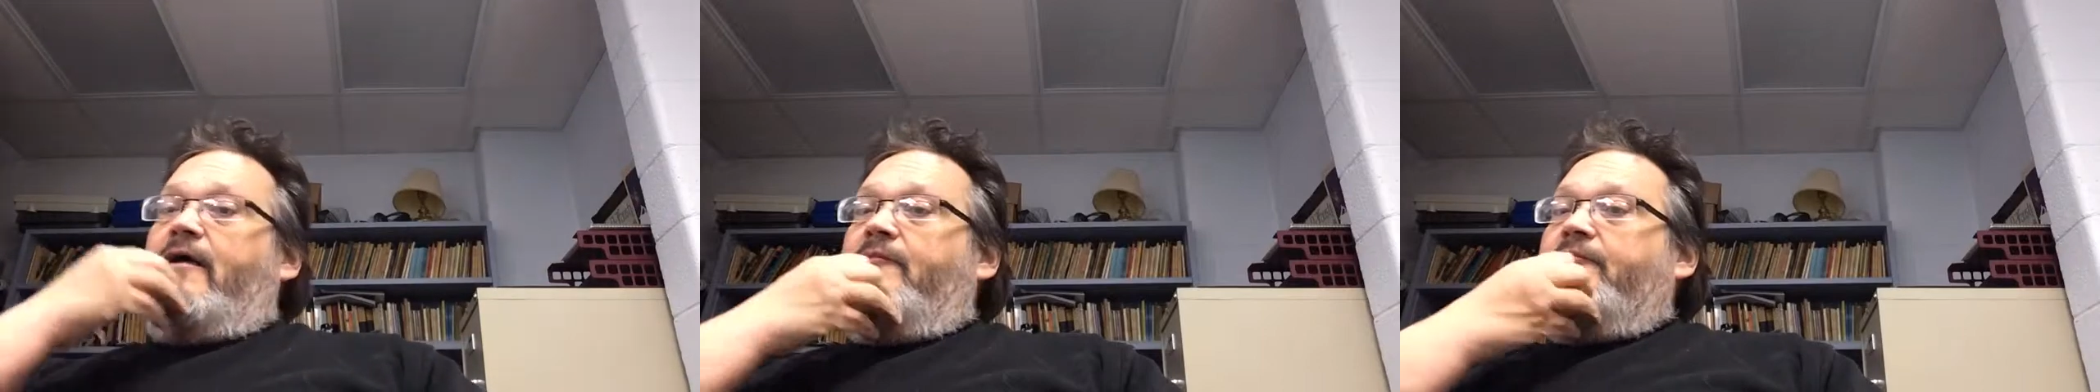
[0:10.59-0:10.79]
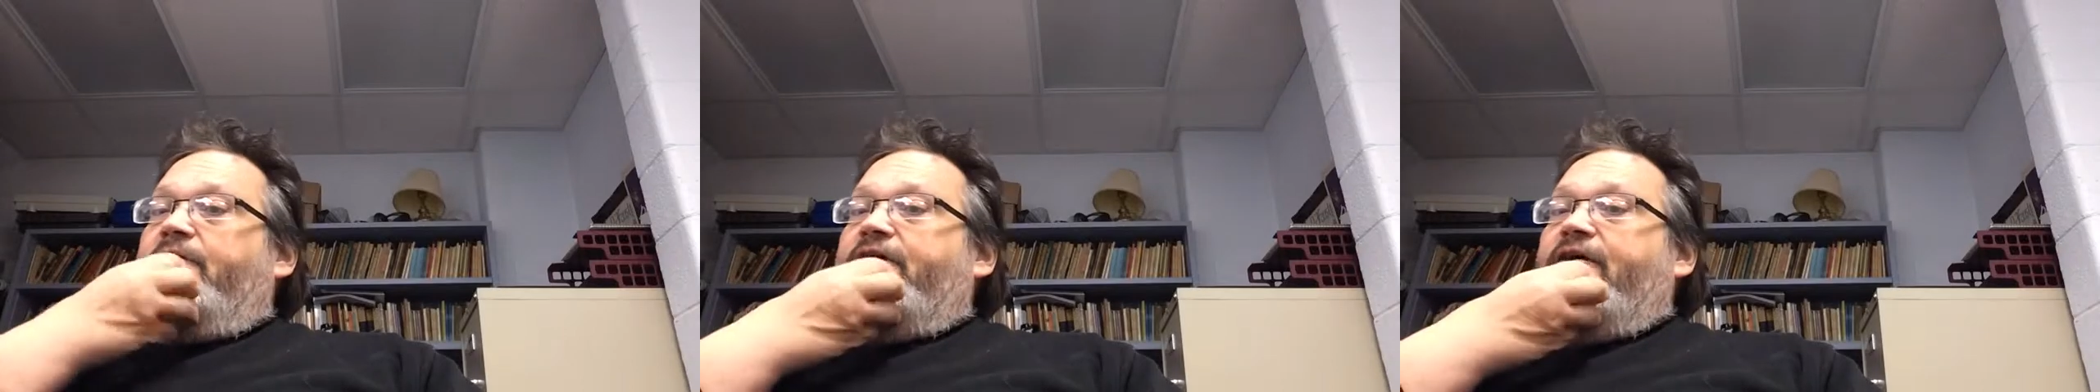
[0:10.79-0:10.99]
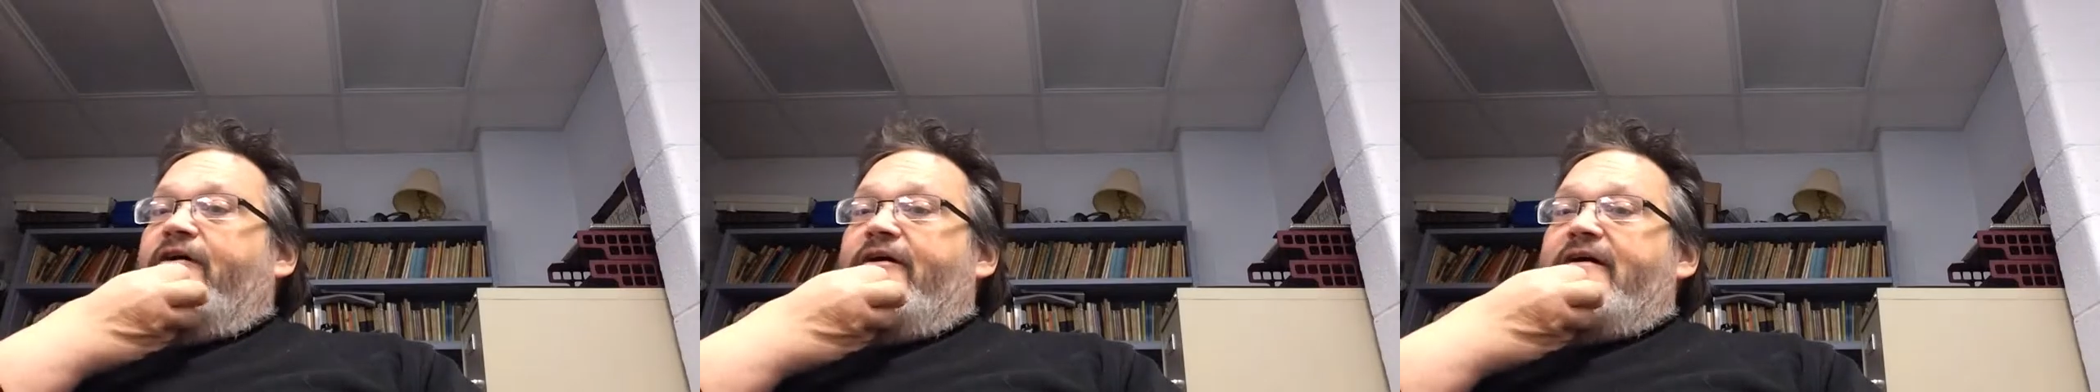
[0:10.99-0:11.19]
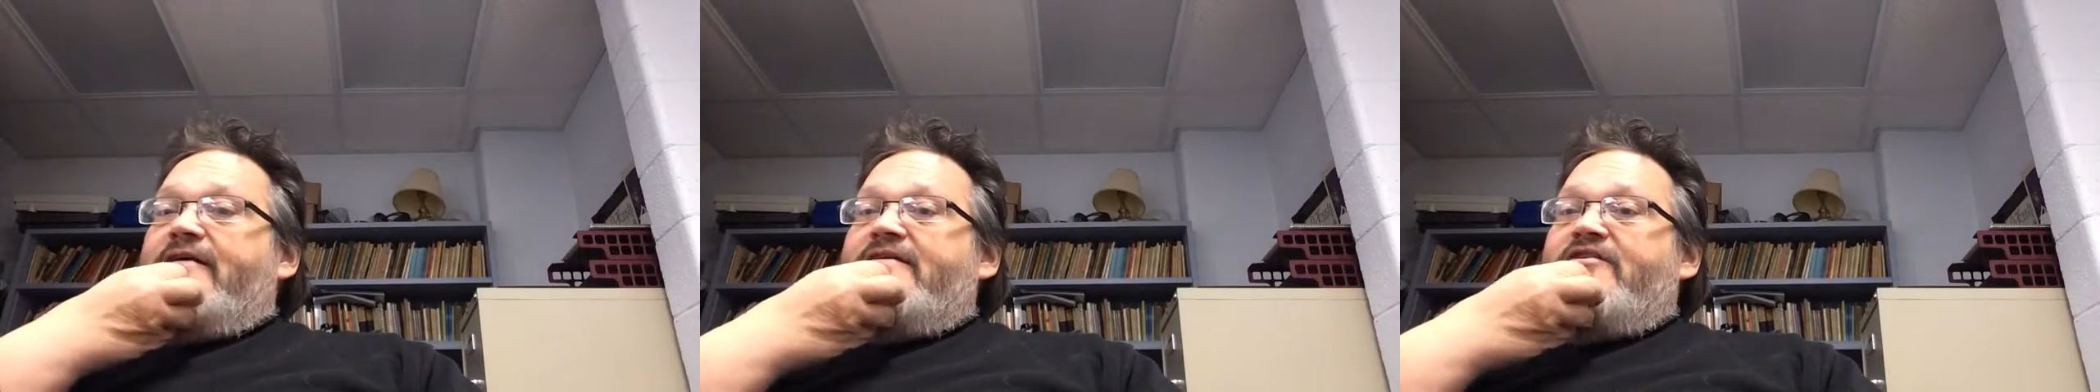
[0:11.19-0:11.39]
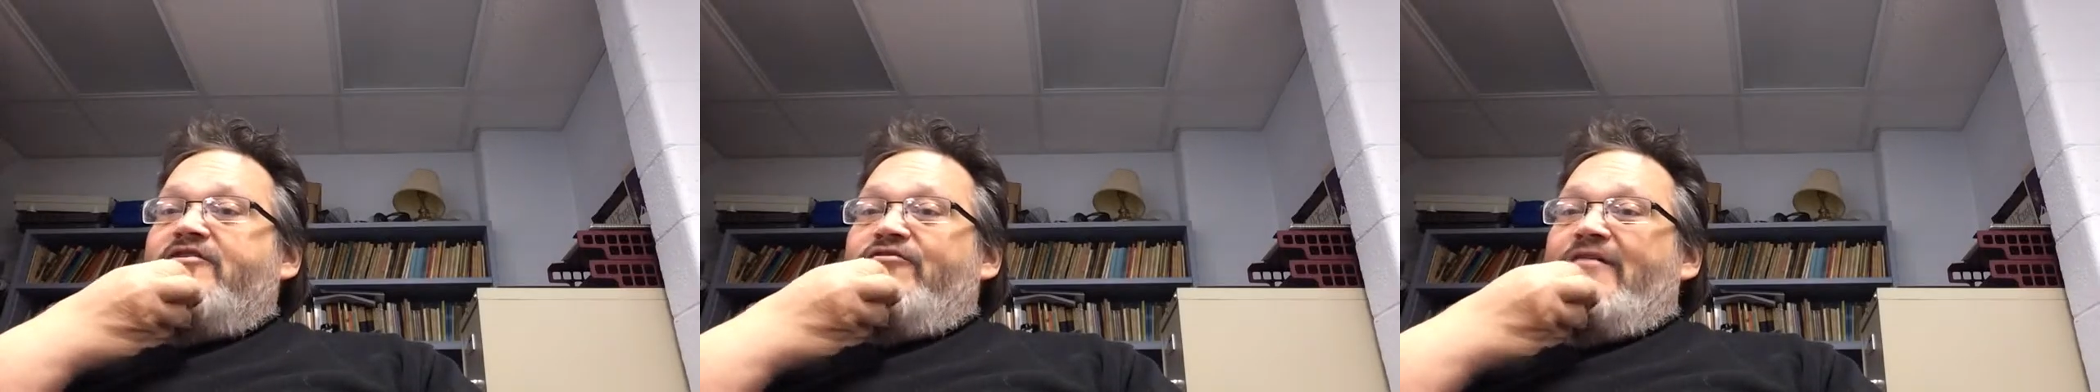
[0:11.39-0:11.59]
because
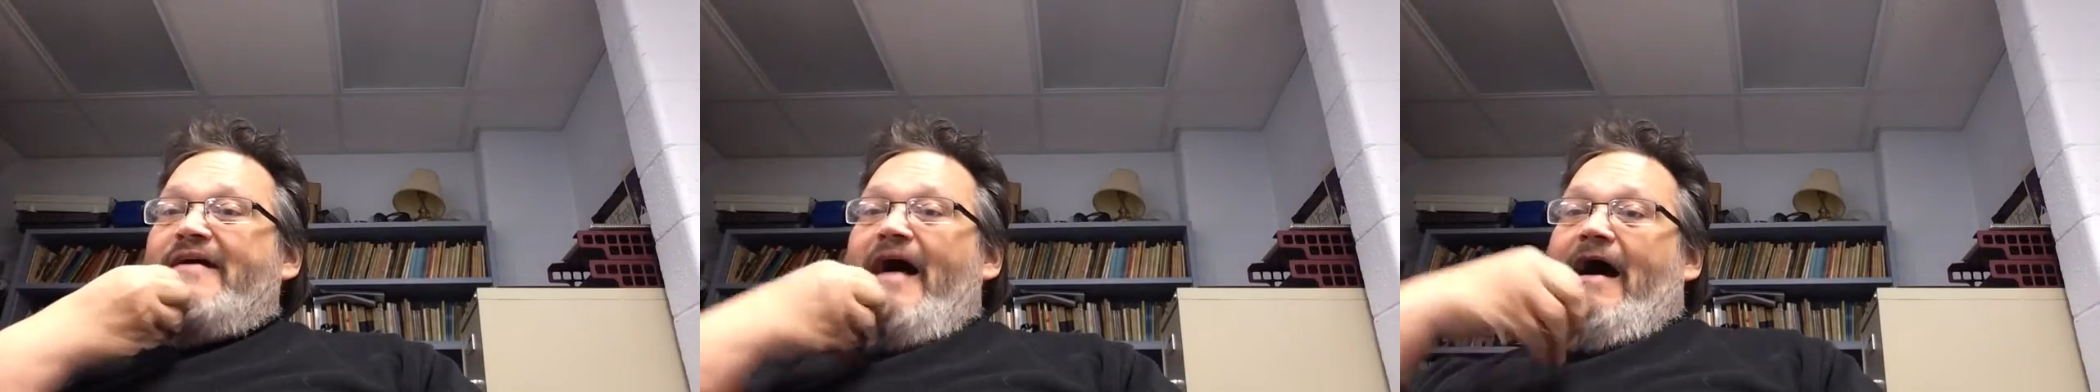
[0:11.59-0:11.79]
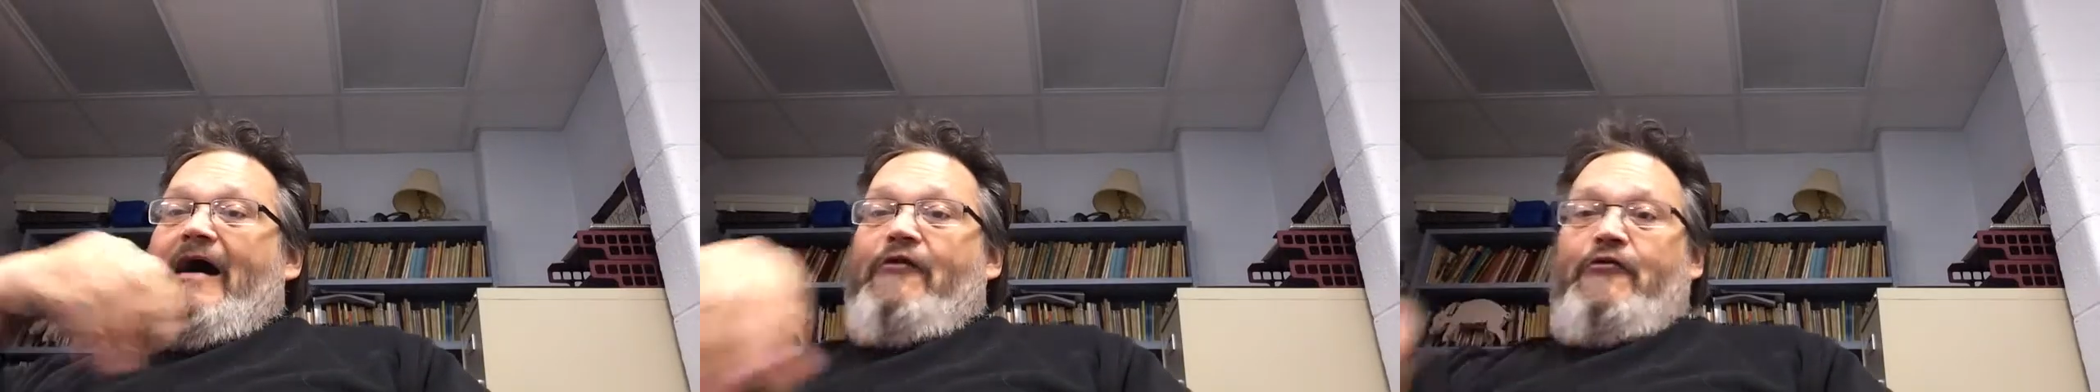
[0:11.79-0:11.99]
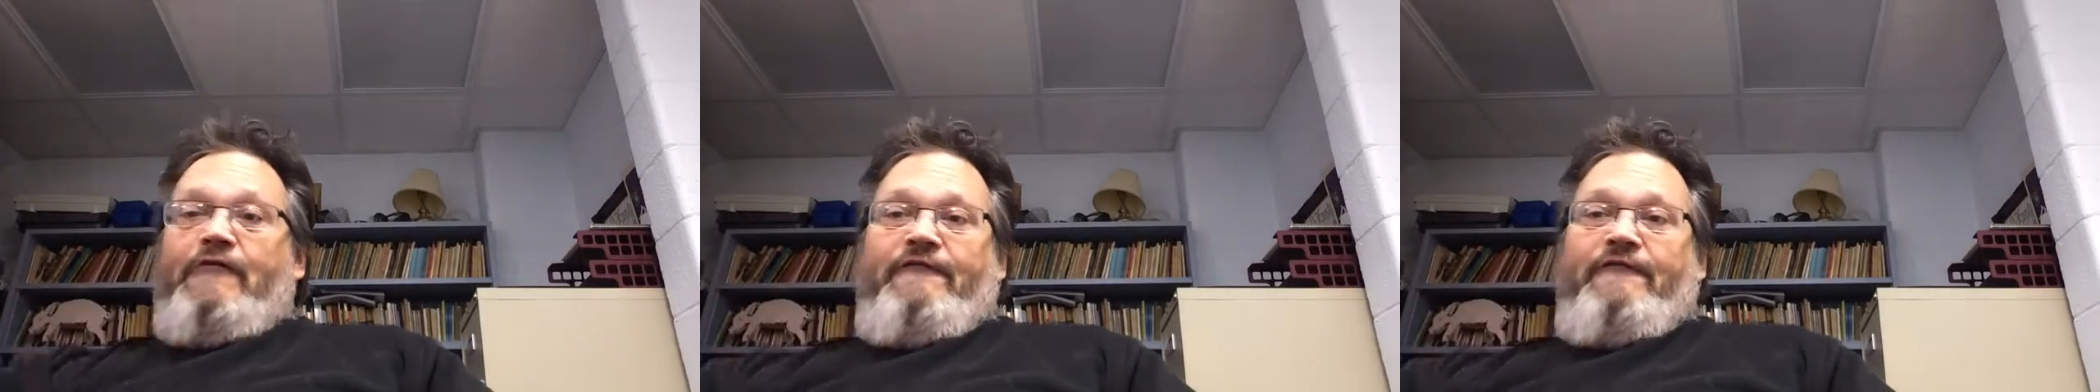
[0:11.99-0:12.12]
during our